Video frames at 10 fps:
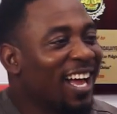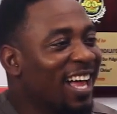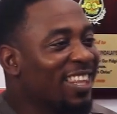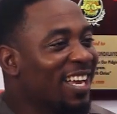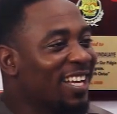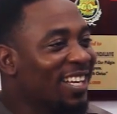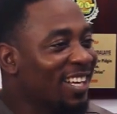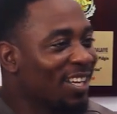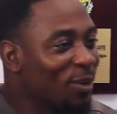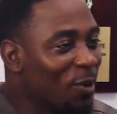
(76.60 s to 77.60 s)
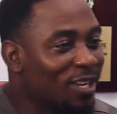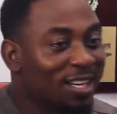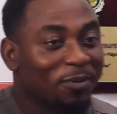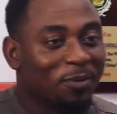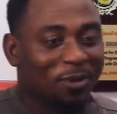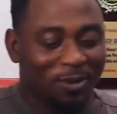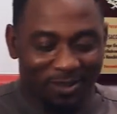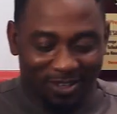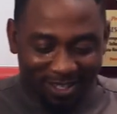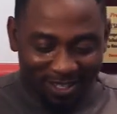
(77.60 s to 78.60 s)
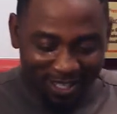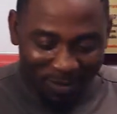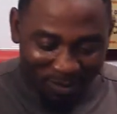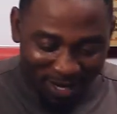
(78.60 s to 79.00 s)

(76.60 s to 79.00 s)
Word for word: And then God did it for you. Let me